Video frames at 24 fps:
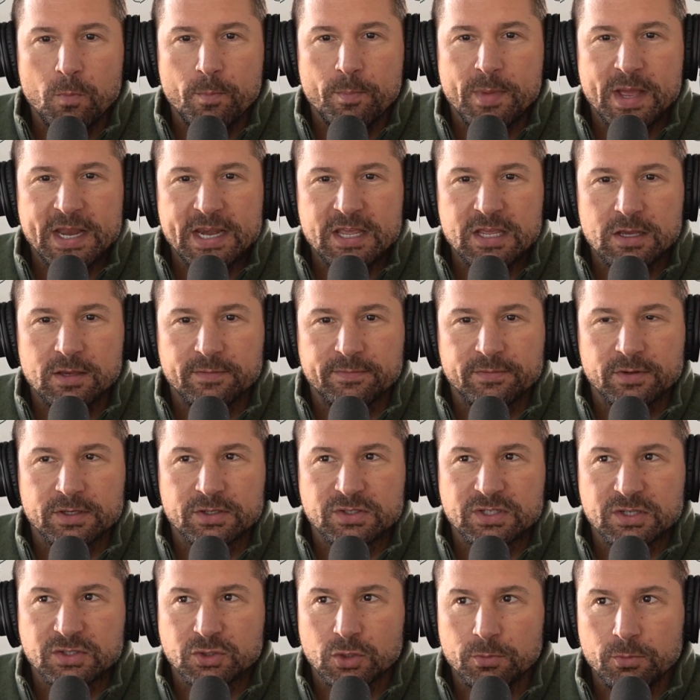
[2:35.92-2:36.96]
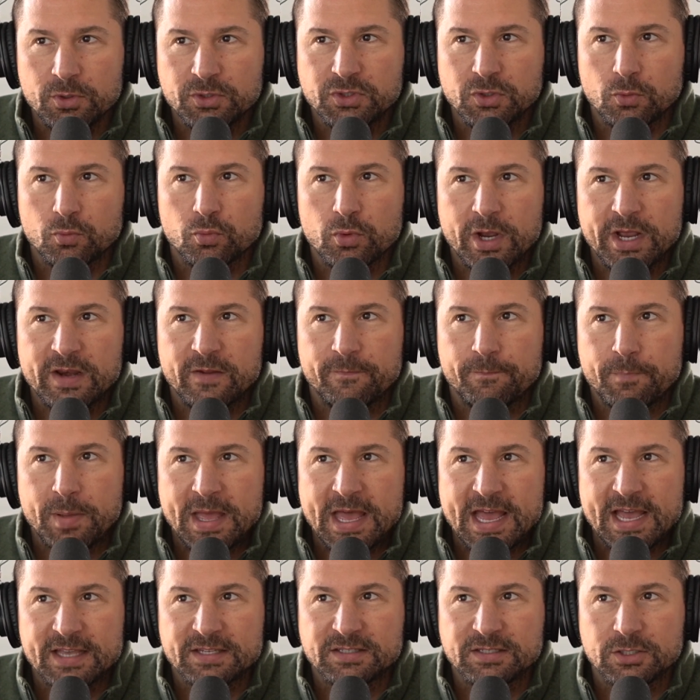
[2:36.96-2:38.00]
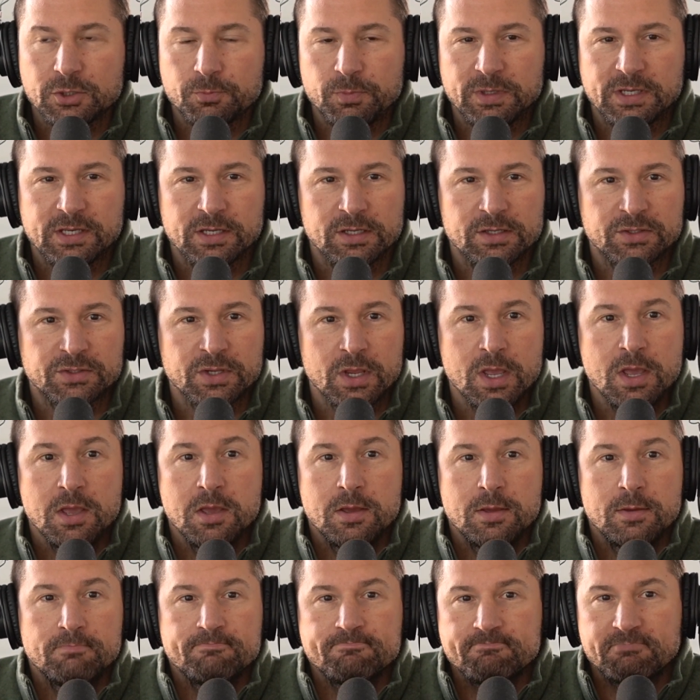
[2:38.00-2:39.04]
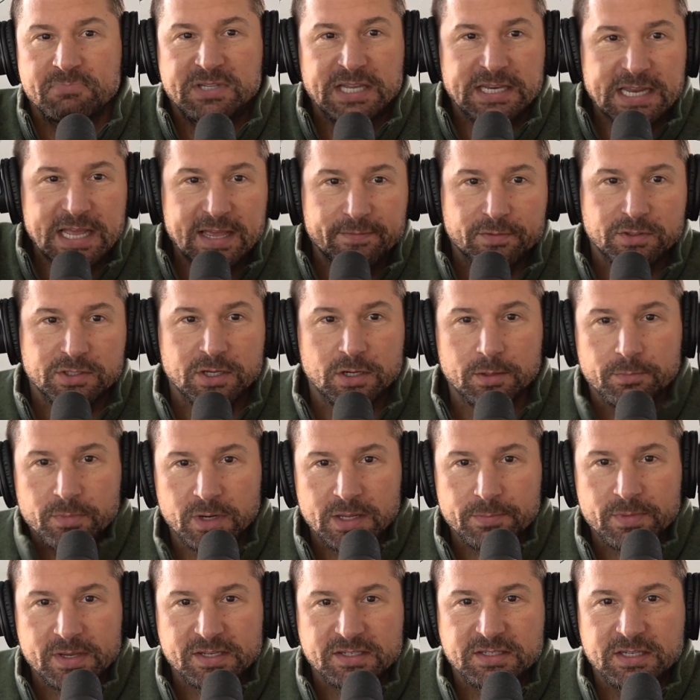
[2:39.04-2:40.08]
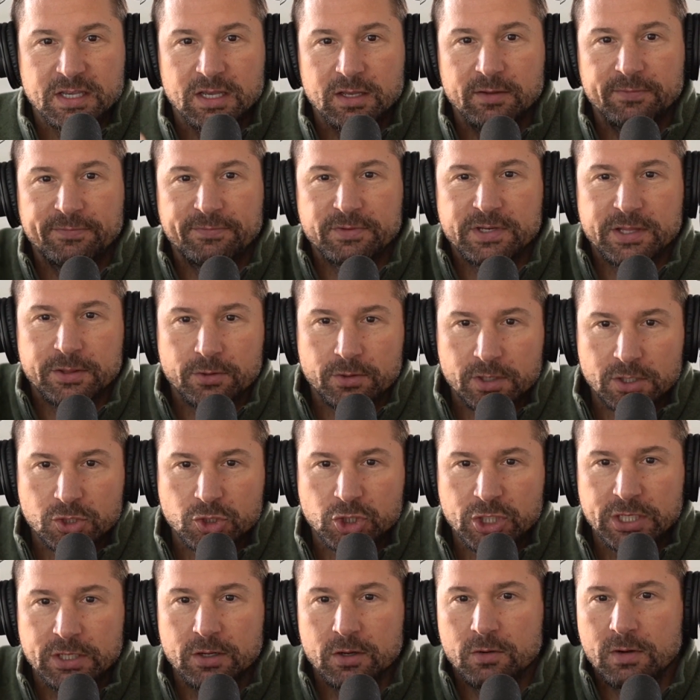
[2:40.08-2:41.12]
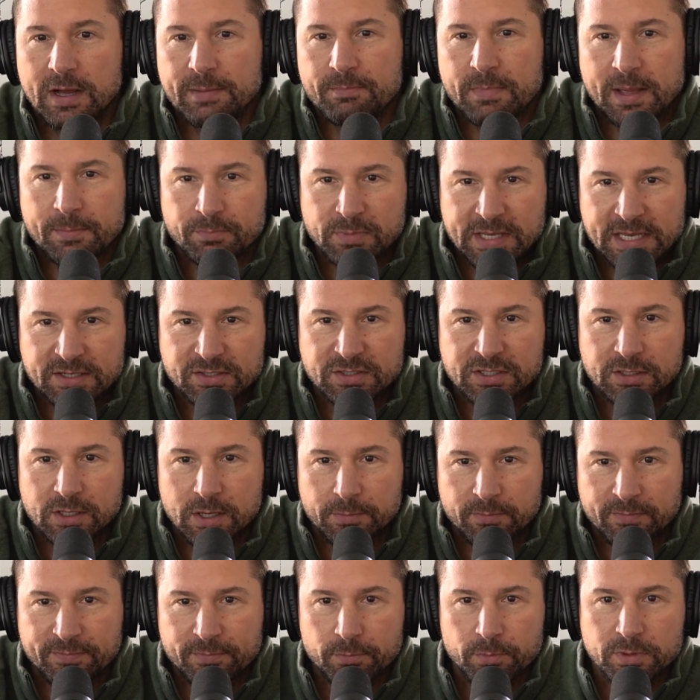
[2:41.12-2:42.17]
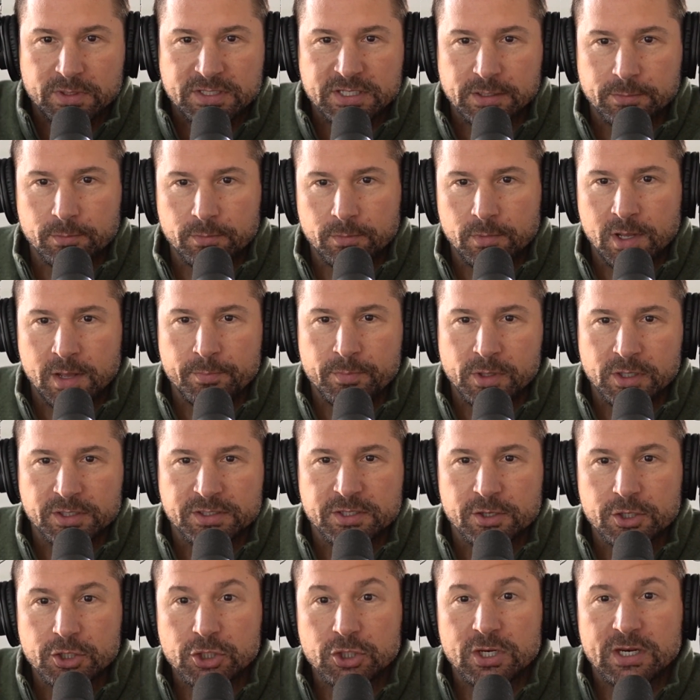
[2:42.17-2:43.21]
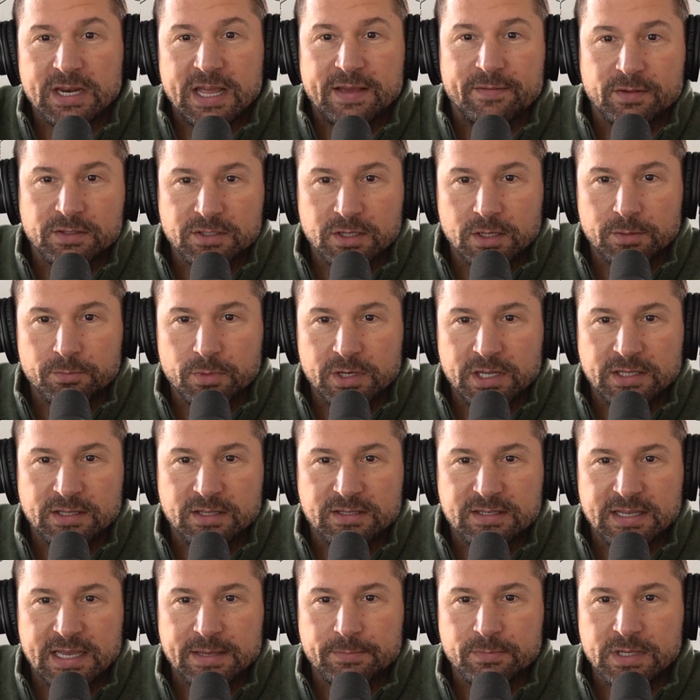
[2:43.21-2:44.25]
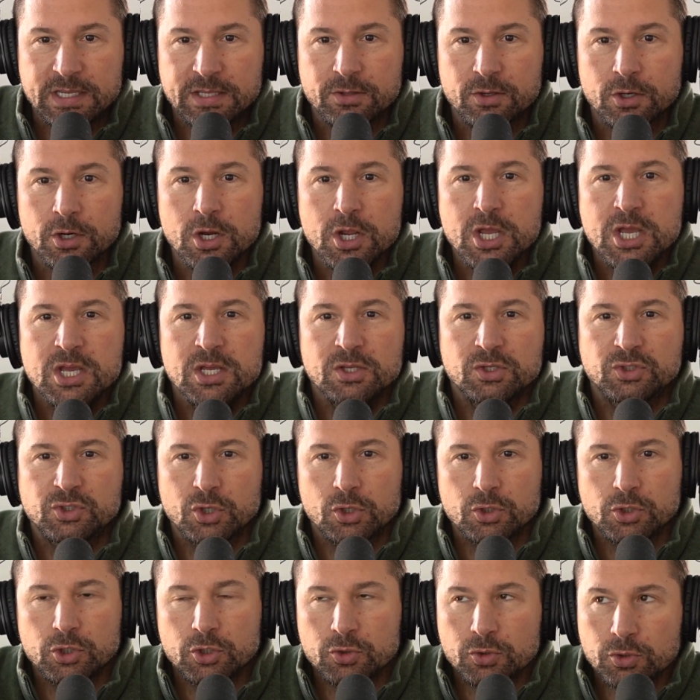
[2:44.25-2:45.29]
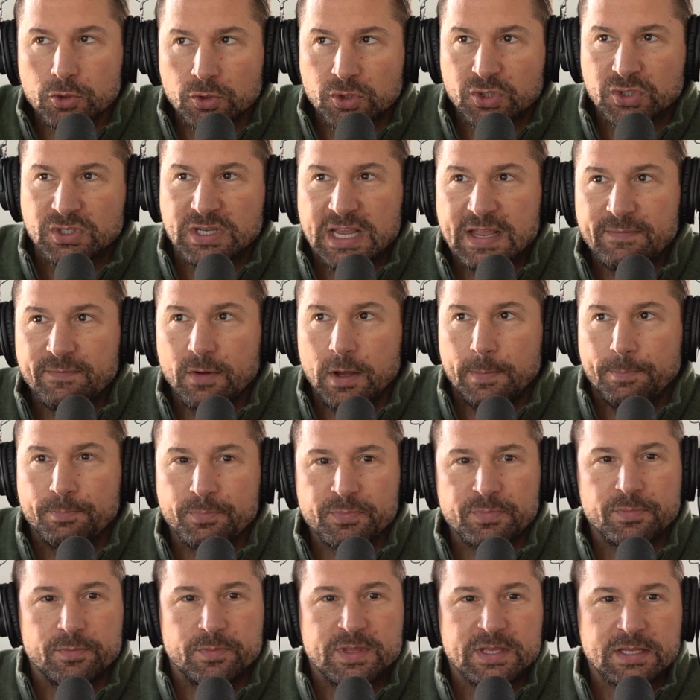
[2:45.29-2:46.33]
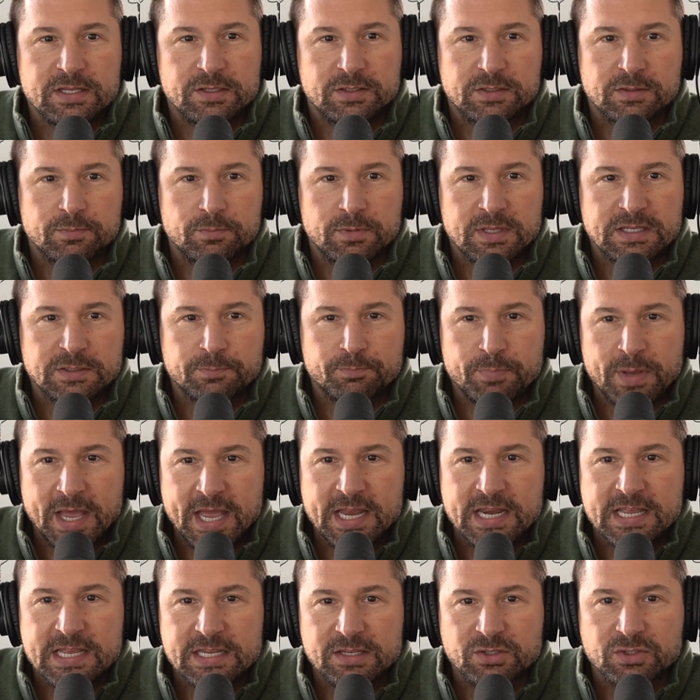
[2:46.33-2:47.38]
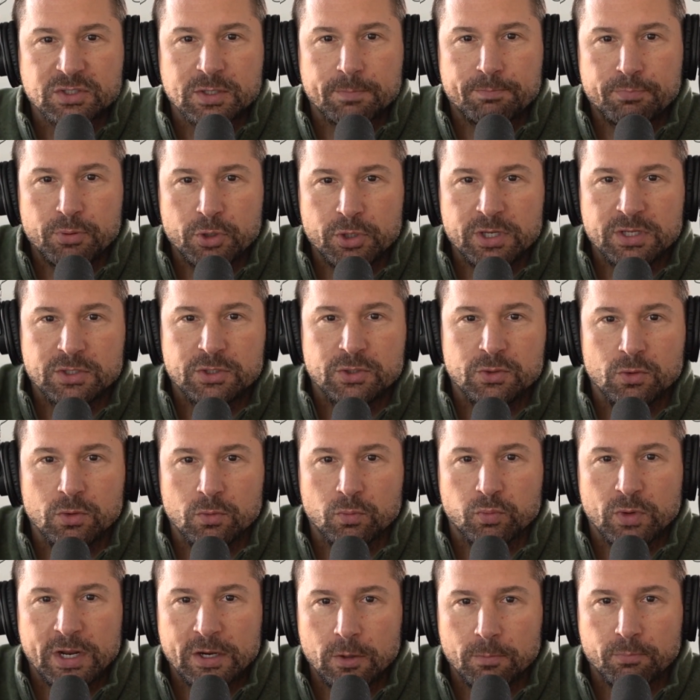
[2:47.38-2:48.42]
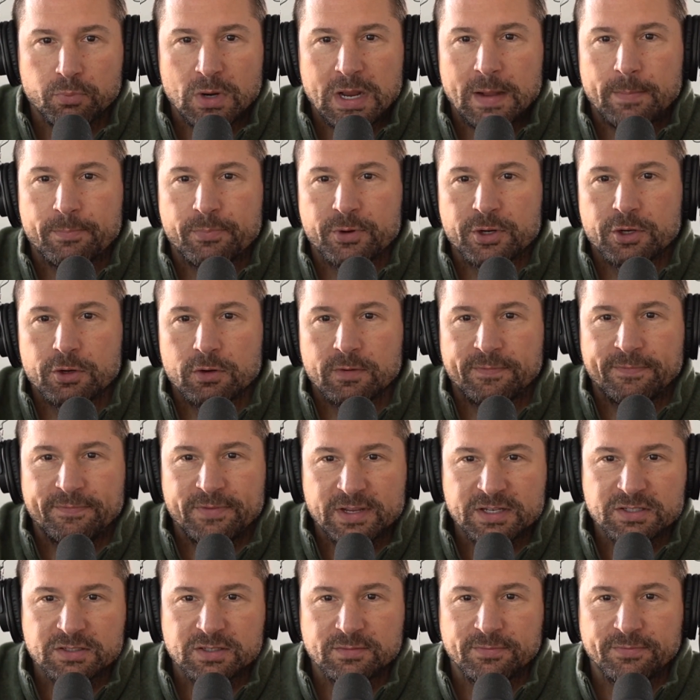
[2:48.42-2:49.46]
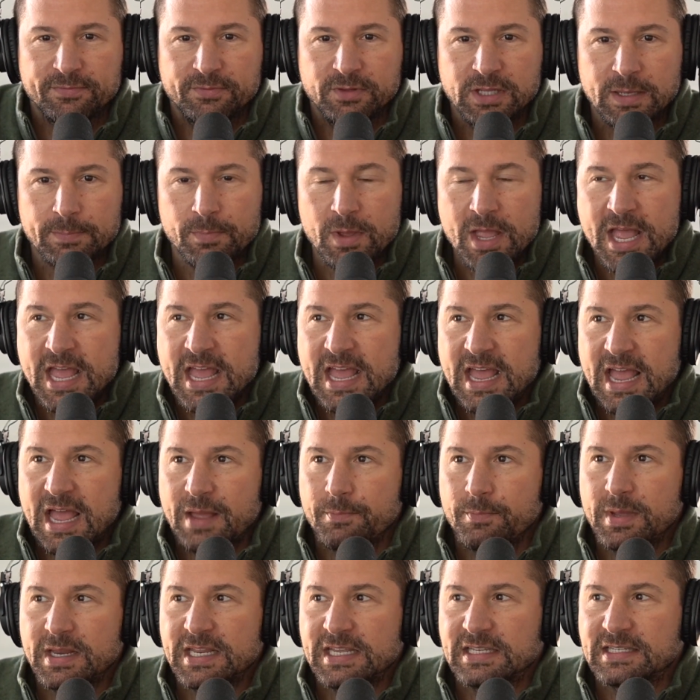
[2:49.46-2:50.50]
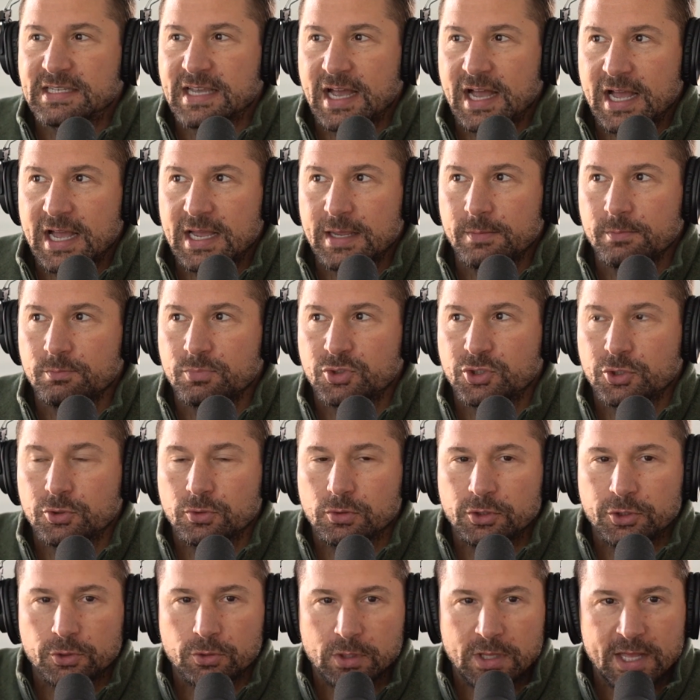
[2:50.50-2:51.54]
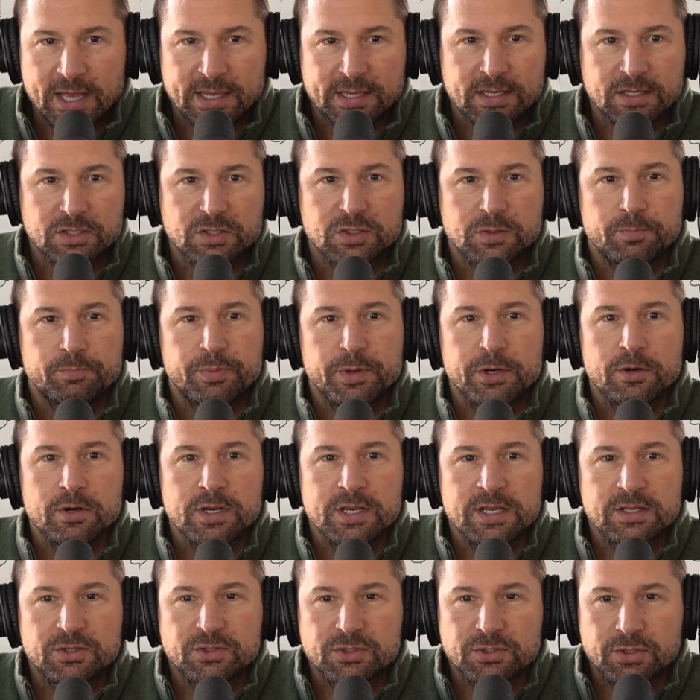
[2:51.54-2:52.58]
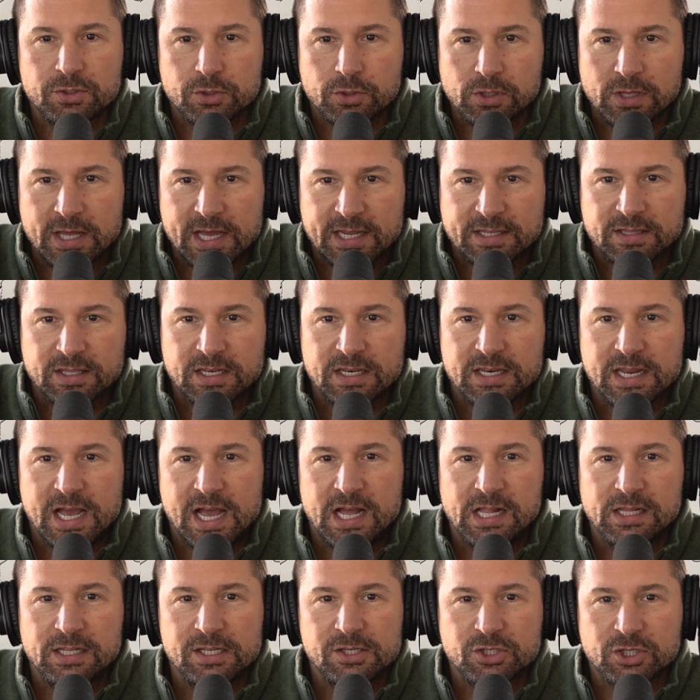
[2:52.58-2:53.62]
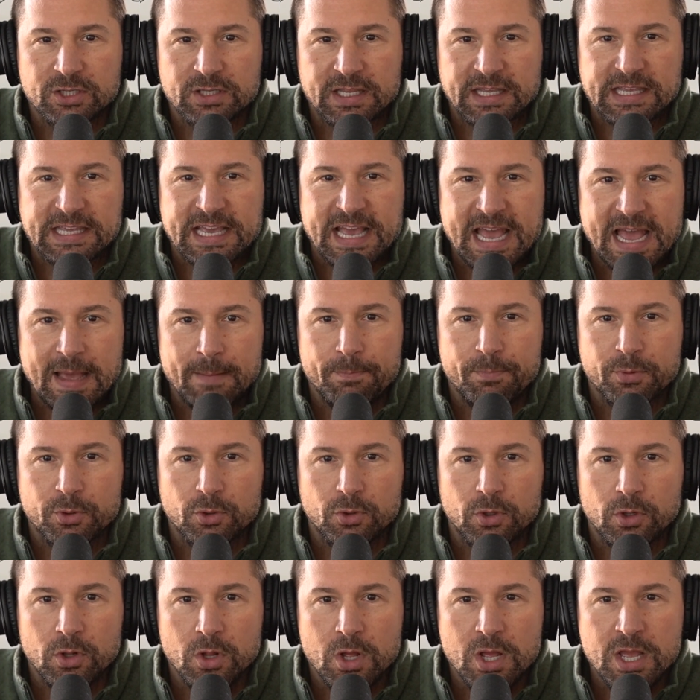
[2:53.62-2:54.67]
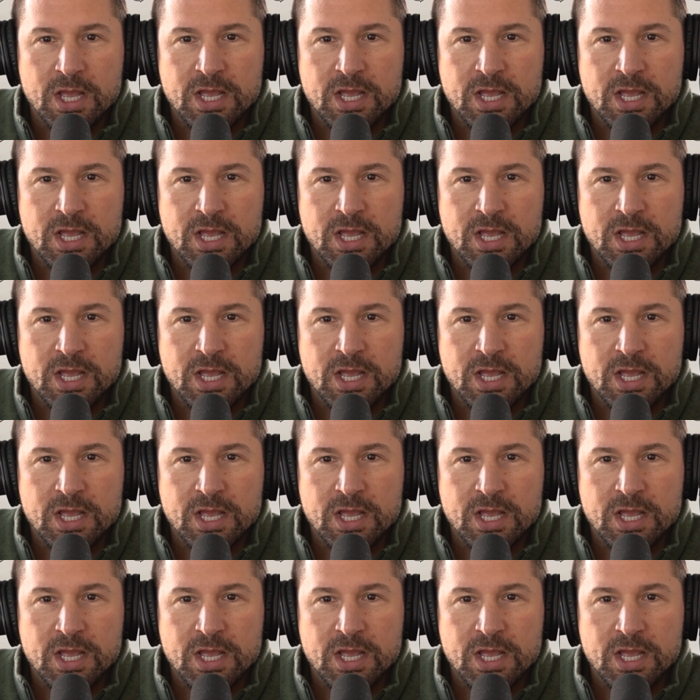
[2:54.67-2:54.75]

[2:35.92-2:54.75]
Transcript: many of us, it's almost a rite of passage, because didn't have a ton of money myself, neither did Gino. I'm guessing coming from the military, you didn't have a ton of money at the time either. No. So you save up these pennies to put into a rental property or a fix and flip. And many times you lack experience, you lack the knowledge and the capital.